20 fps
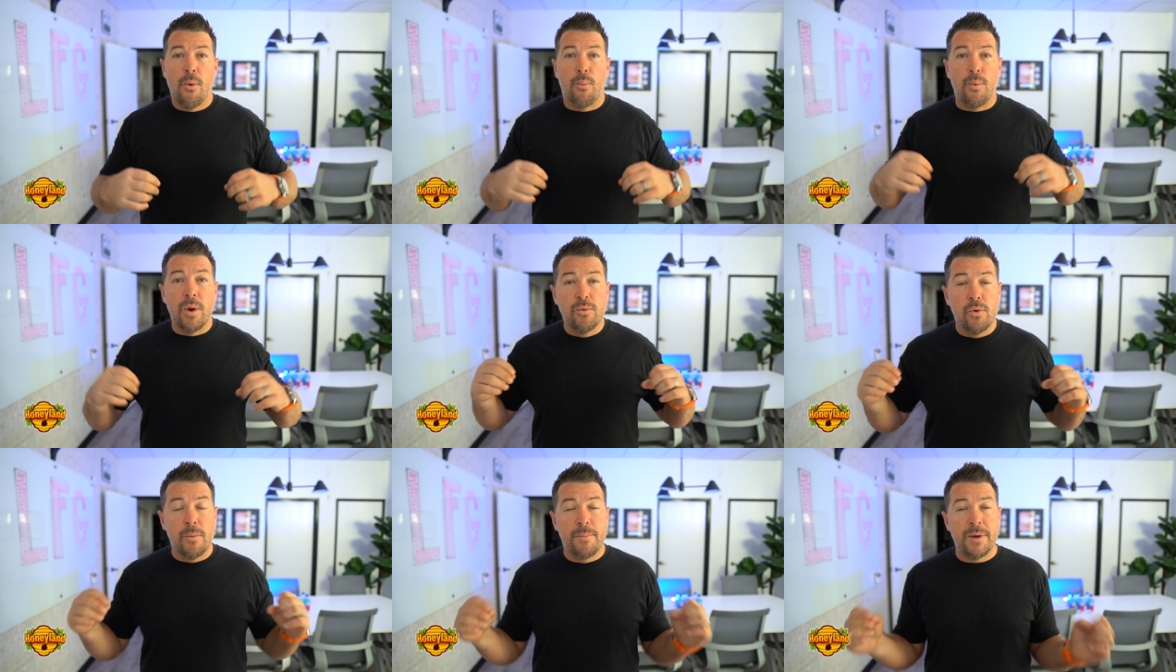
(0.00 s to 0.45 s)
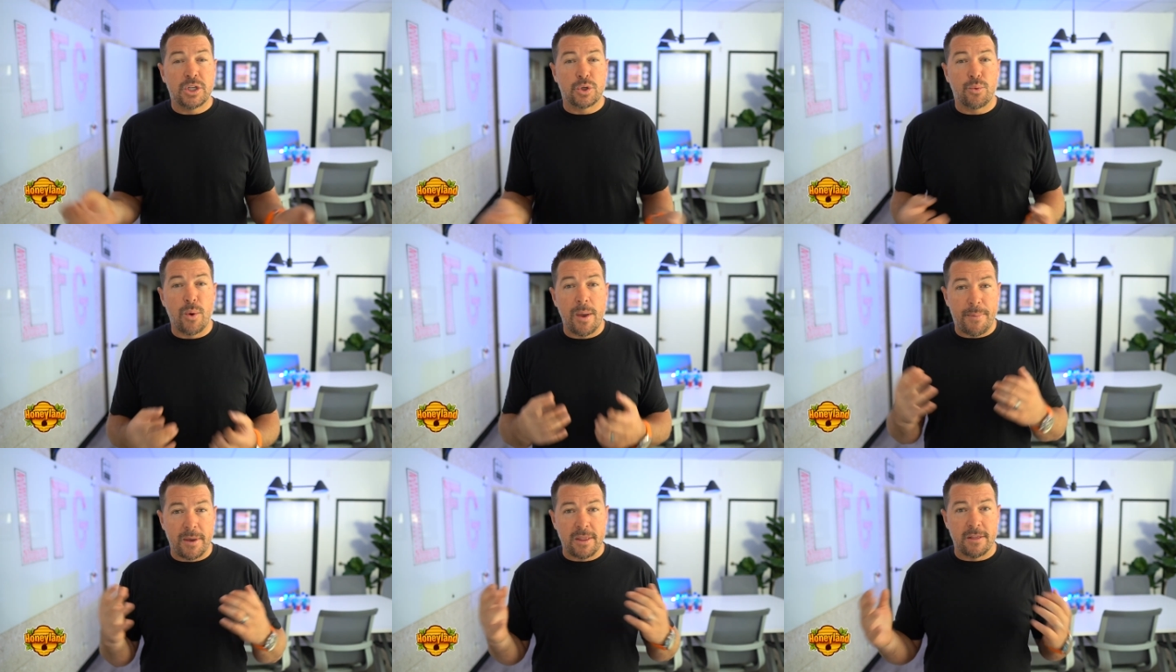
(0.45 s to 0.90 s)
We will be
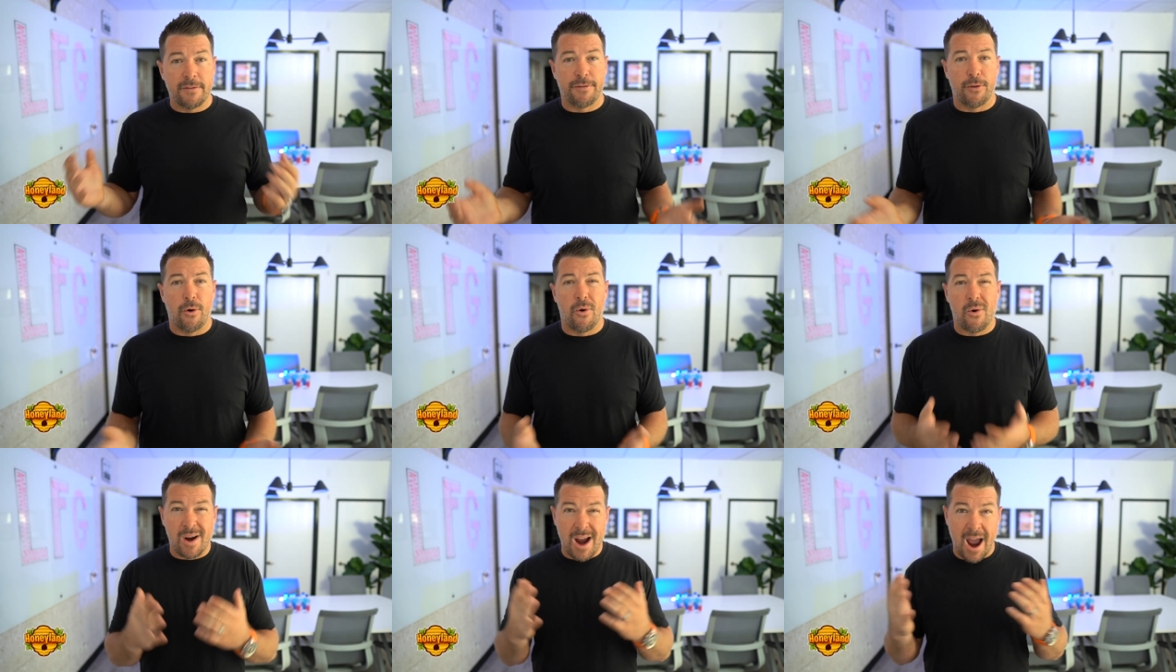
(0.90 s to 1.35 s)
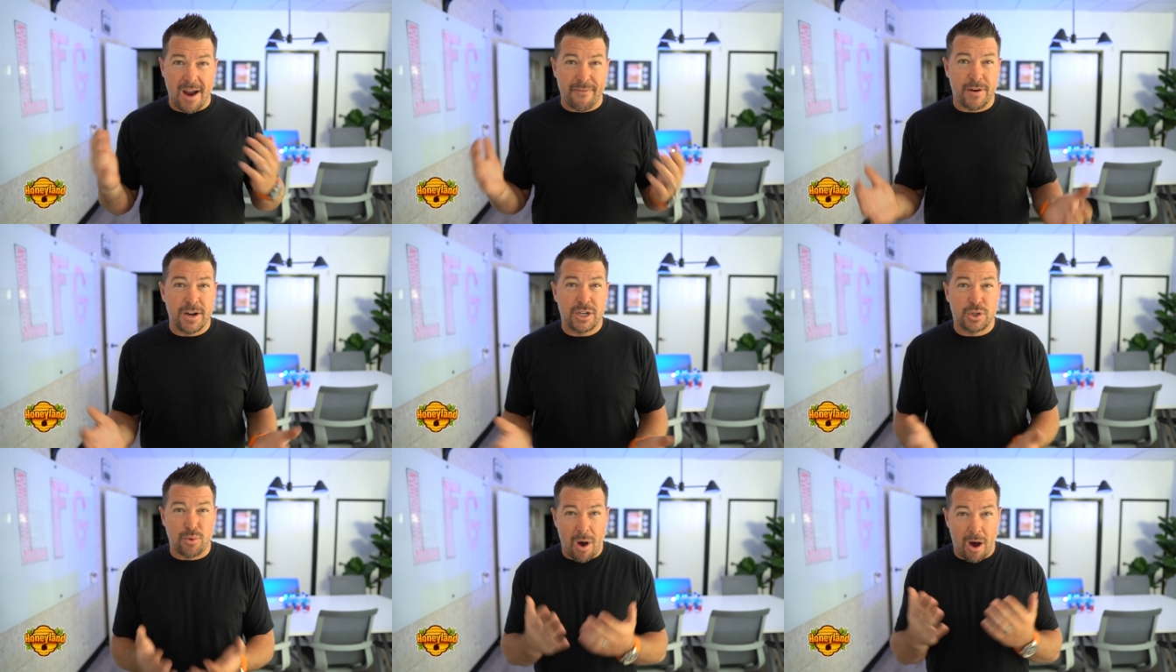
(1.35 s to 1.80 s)
sweeping the floor
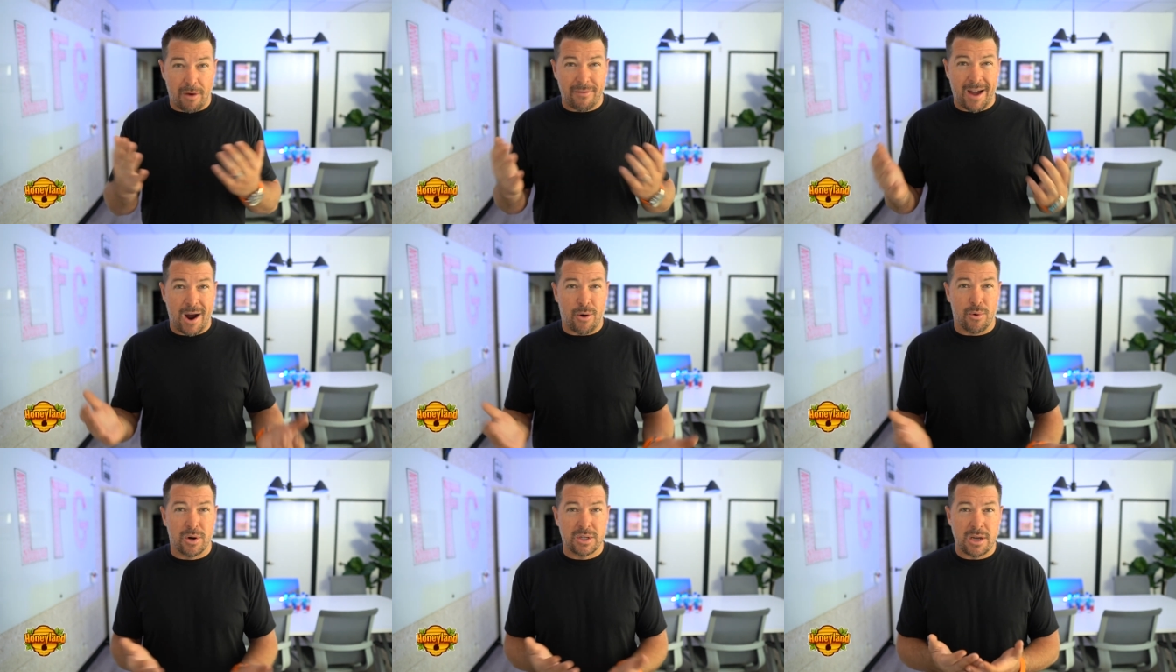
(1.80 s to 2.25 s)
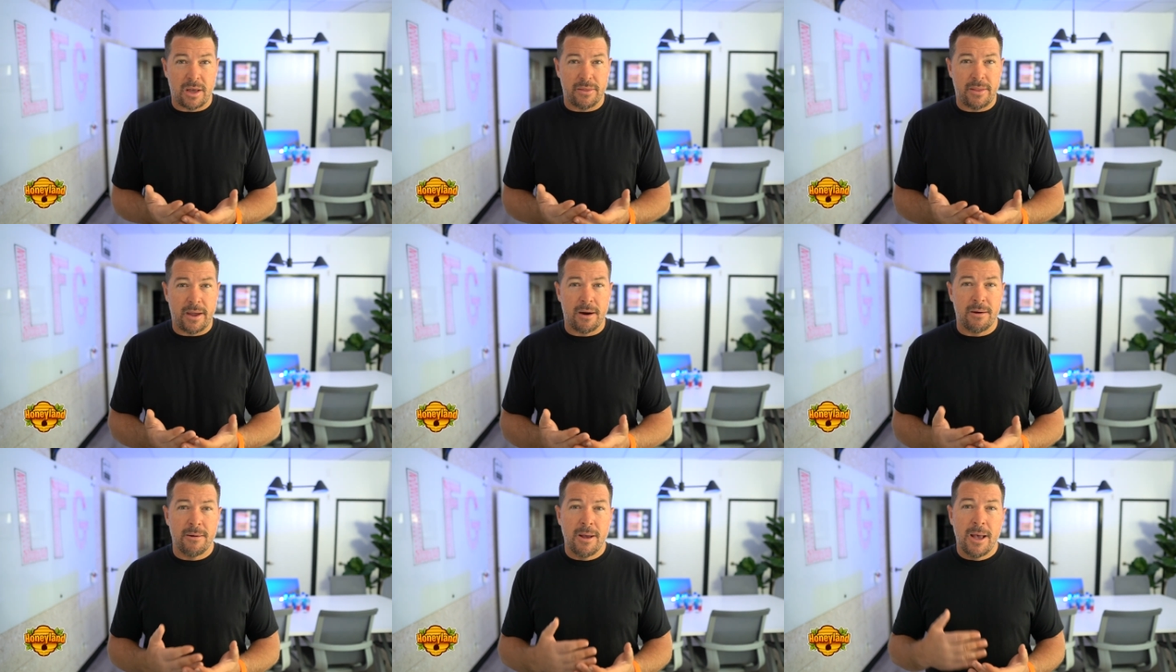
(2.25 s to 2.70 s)
every 12 hours on
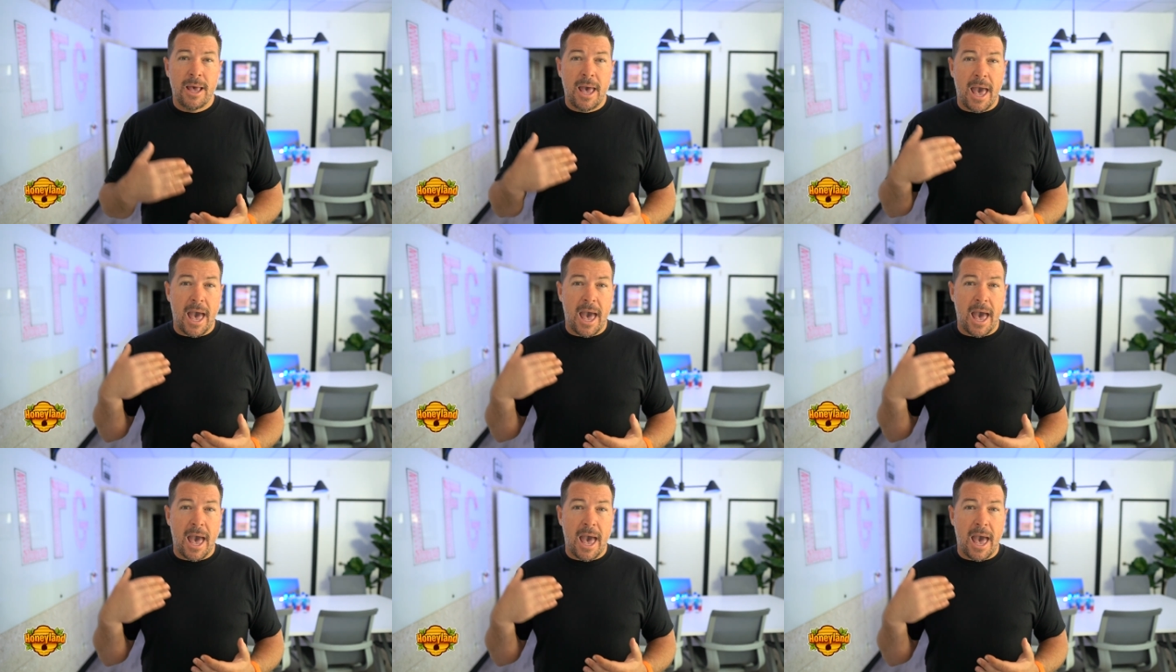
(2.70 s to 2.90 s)
there,